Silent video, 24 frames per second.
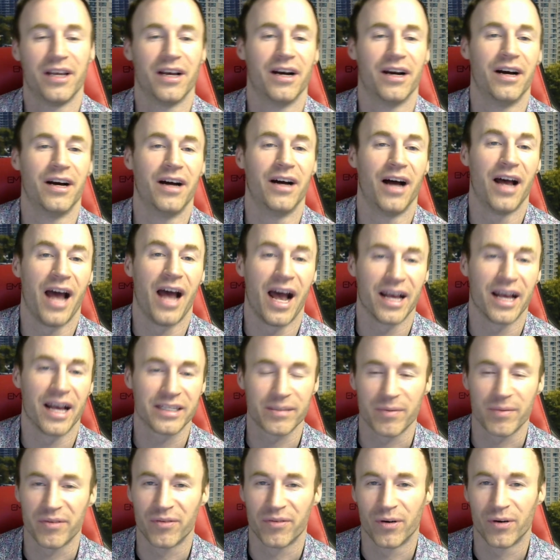Ask
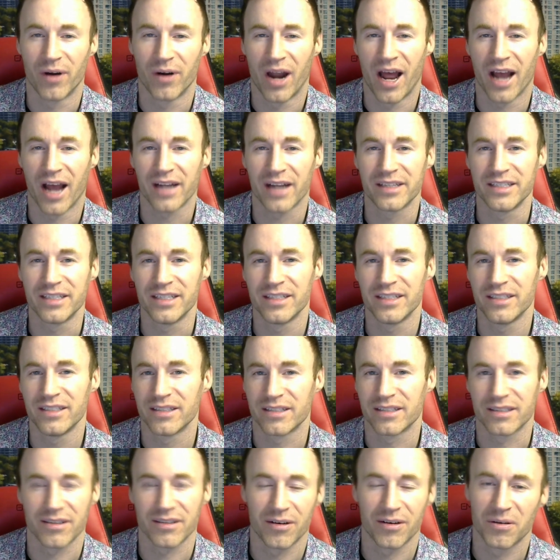before acting.
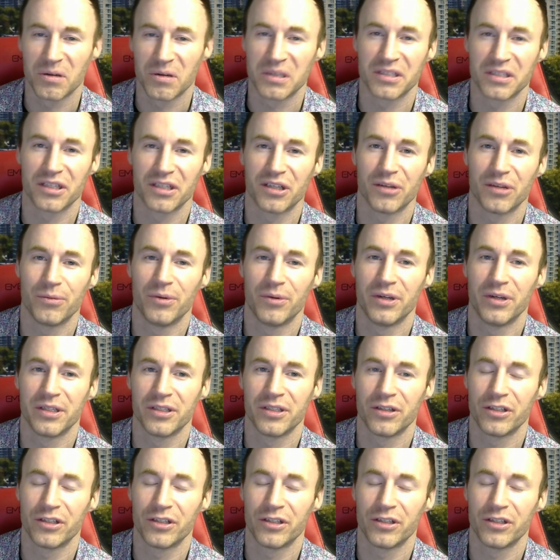That's always a good one.